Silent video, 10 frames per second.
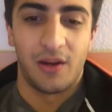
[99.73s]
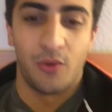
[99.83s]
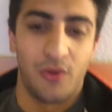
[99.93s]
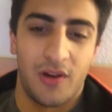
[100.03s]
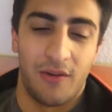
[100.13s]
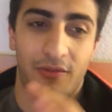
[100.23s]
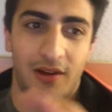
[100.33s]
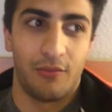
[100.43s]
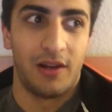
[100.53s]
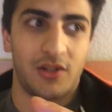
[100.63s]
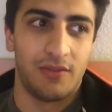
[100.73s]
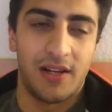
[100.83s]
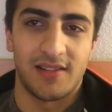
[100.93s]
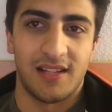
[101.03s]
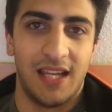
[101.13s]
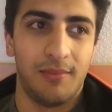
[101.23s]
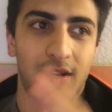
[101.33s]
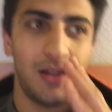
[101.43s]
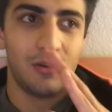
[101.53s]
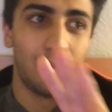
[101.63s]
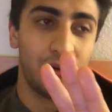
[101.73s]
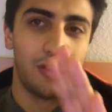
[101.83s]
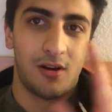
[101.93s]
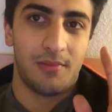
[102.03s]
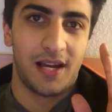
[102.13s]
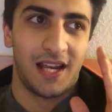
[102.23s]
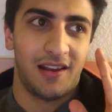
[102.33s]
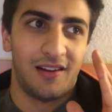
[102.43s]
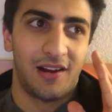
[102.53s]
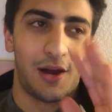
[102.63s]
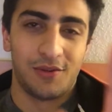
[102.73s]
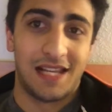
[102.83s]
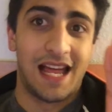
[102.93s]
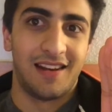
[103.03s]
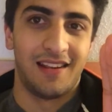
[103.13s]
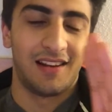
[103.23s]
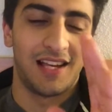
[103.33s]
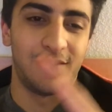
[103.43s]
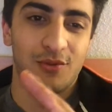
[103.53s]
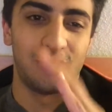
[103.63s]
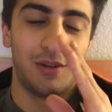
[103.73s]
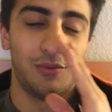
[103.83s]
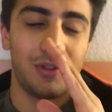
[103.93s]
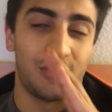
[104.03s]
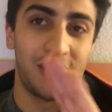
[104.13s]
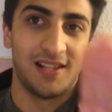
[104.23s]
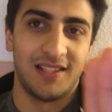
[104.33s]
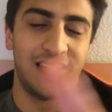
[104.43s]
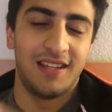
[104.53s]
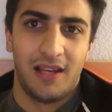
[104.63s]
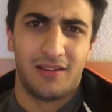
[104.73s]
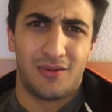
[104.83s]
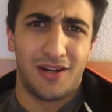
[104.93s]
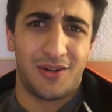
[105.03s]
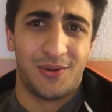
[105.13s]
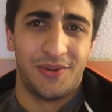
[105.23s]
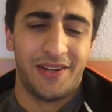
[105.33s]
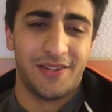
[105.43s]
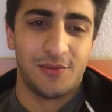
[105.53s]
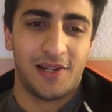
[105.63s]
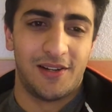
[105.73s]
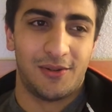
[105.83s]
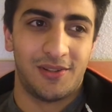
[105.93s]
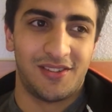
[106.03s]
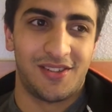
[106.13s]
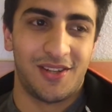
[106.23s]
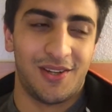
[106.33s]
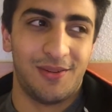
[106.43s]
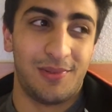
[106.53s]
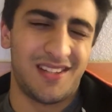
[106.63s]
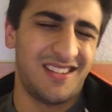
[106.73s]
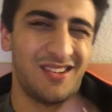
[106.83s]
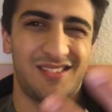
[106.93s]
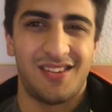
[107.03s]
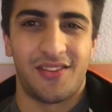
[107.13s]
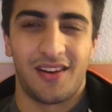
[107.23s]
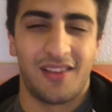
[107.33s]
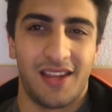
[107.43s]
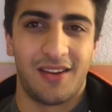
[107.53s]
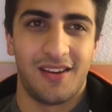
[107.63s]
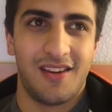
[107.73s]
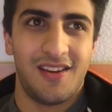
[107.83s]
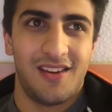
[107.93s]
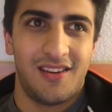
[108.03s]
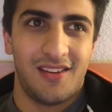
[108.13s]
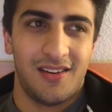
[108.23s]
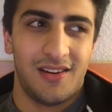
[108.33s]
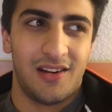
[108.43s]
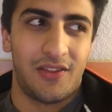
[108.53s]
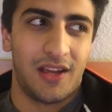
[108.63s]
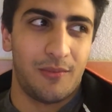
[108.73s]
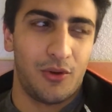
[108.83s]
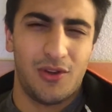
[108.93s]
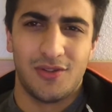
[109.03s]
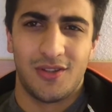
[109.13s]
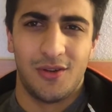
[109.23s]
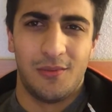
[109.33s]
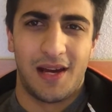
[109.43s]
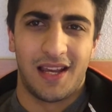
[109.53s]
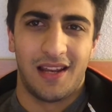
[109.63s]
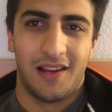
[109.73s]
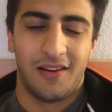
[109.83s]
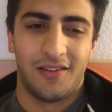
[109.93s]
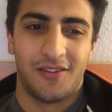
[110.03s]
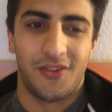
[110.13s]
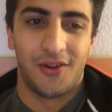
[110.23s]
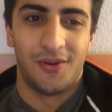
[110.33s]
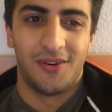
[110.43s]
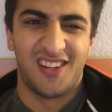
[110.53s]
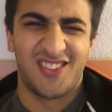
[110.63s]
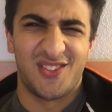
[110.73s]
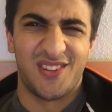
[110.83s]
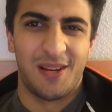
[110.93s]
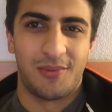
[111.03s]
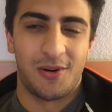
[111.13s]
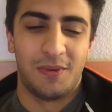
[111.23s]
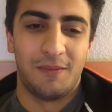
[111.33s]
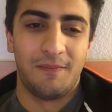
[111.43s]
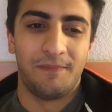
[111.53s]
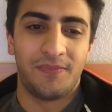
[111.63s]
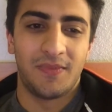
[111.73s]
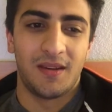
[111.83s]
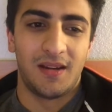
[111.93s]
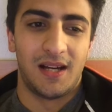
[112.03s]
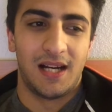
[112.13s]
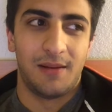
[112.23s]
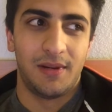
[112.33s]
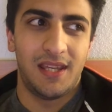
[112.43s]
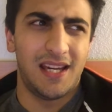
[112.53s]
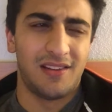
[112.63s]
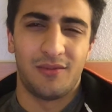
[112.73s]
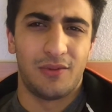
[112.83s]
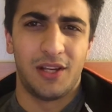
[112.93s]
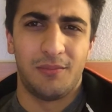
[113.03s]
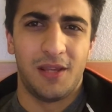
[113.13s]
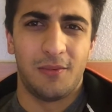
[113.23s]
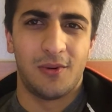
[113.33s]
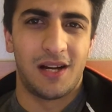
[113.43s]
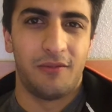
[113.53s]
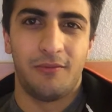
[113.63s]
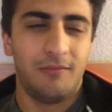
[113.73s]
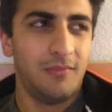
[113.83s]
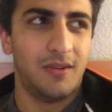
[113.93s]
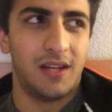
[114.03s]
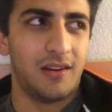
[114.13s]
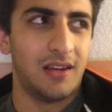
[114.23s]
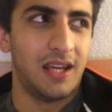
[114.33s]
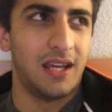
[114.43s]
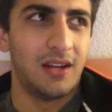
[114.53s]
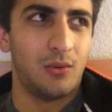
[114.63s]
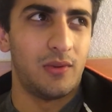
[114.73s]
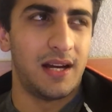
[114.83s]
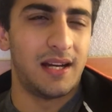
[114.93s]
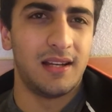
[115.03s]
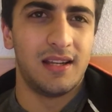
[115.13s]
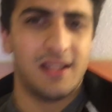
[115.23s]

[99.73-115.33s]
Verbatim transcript: I woke, I, I literally fell asleep, woke up, and I was landing. Like it was, it was crazy. It's quite cold here as well. So, but you know, it's nothing like, uh, nothing I'm not used to back in England. So that's not really a problem. Uh, but yeah, really good people. Had dinner here and all that.